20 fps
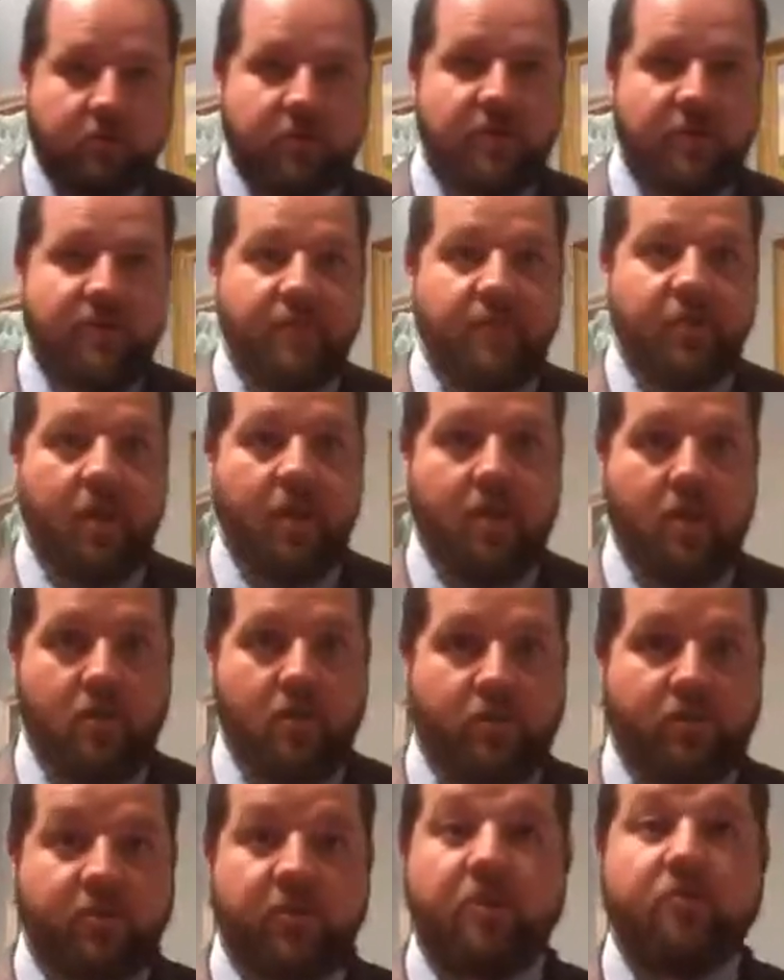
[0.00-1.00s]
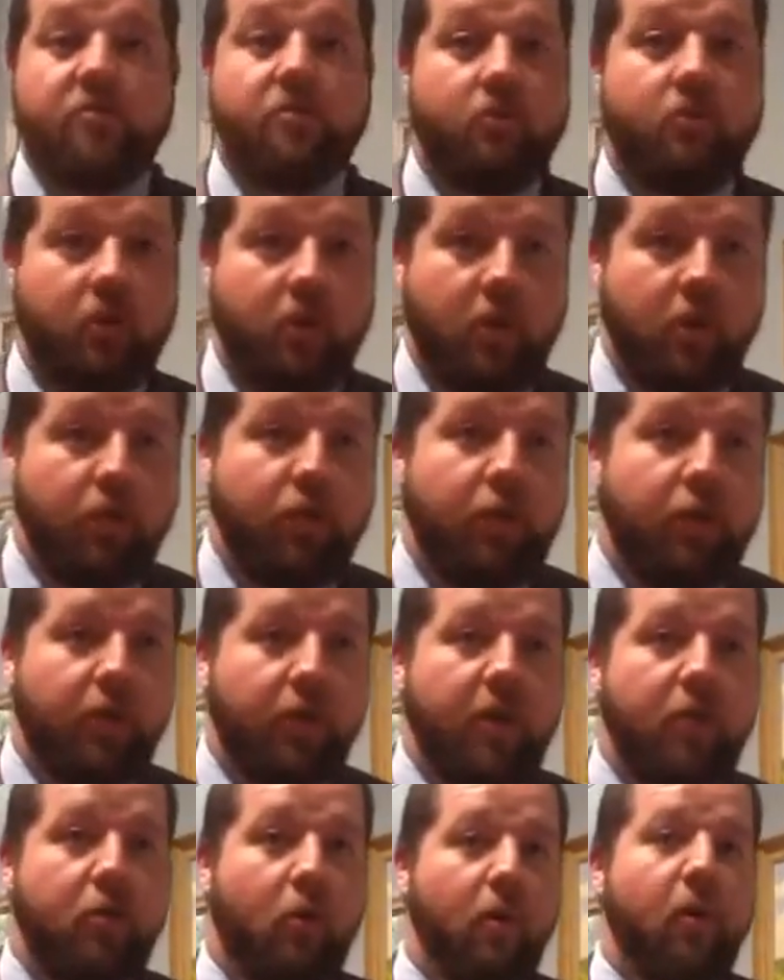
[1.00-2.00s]
Stephen Donahoe. It's also going to include 3
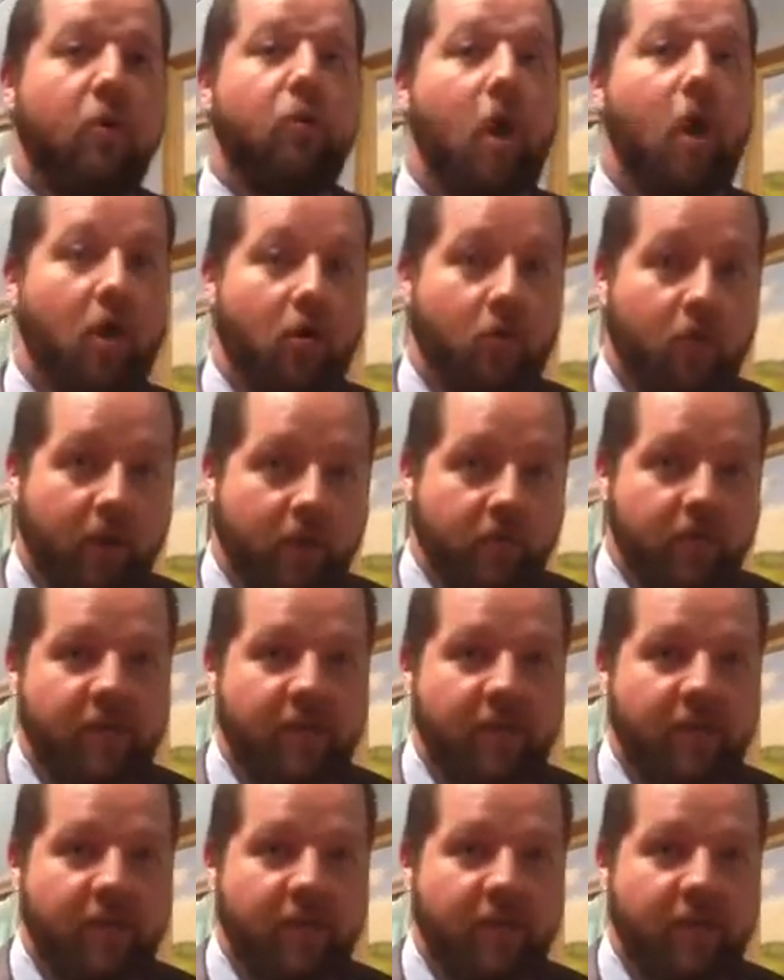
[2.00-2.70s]
Norman Rockwells.